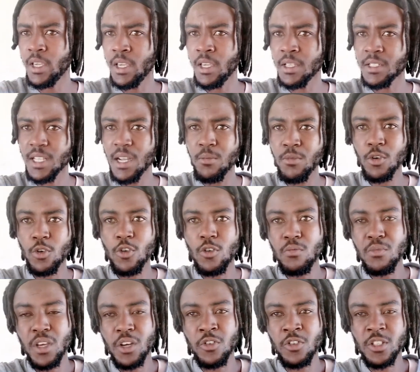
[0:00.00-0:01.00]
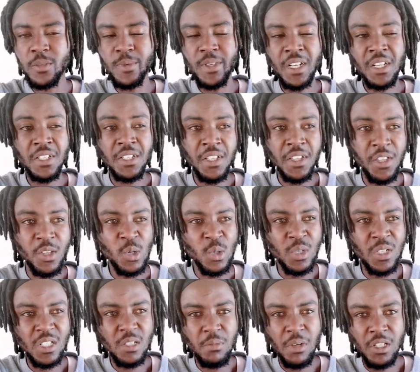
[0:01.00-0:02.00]
Some will call me a conspiracy
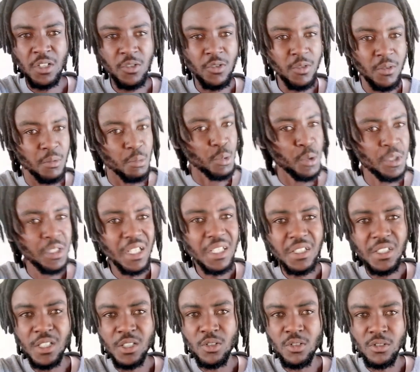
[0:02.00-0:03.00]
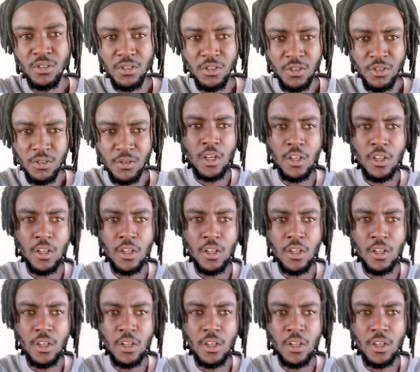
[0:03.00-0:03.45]
theorist, but you know, it's just the truth, you know.